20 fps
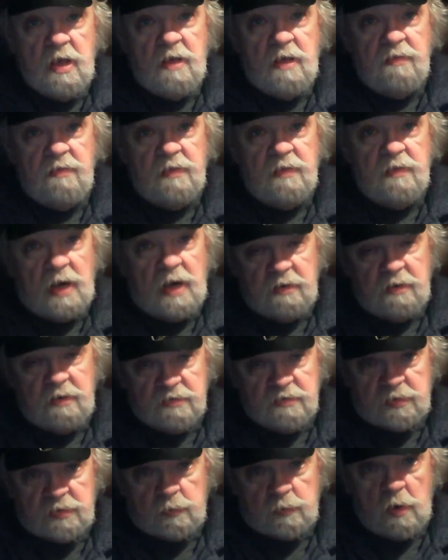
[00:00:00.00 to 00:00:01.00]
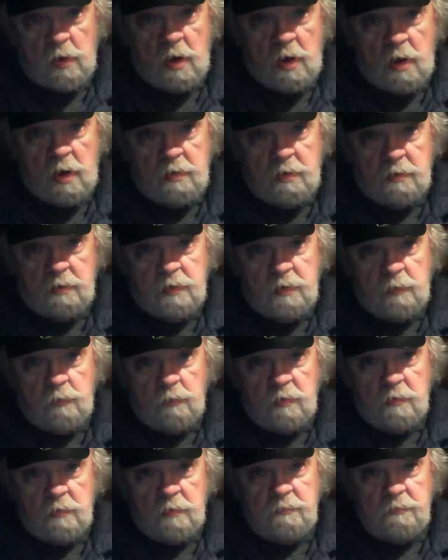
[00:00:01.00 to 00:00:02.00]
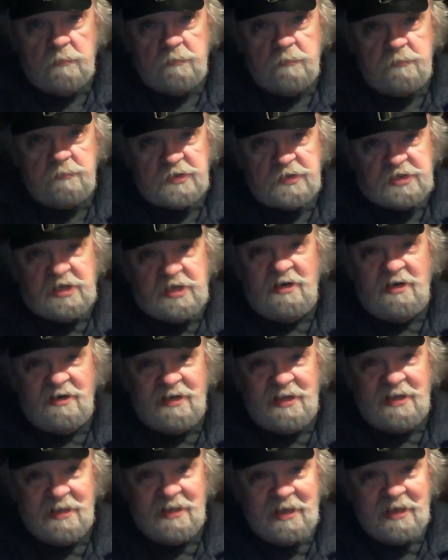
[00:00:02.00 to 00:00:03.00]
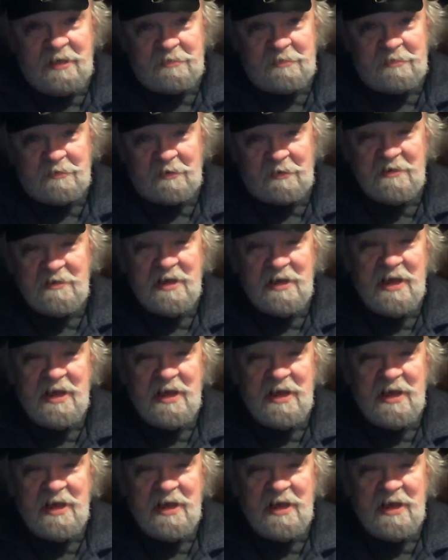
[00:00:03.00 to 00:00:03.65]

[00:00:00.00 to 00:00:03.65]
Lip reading: that I used to run that were particularly lethal.